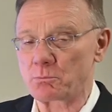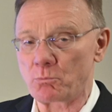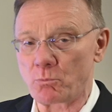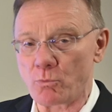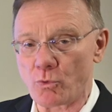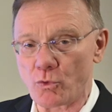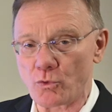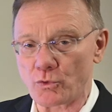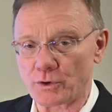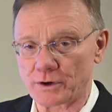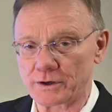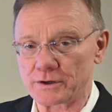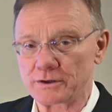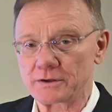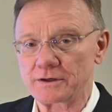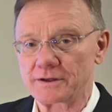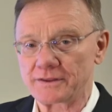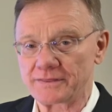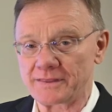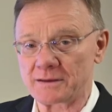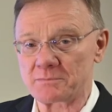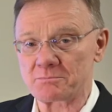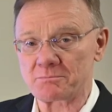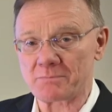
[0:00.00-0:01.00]
more
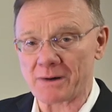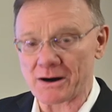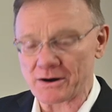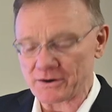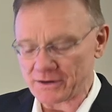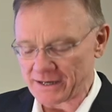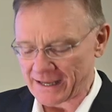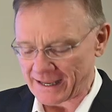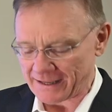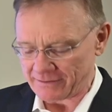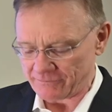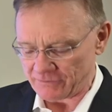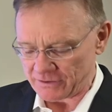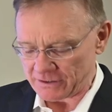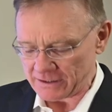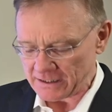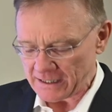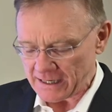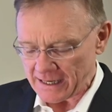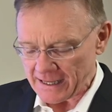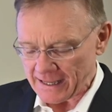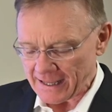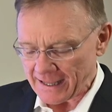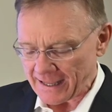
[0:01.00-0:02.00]
than Barrhaven,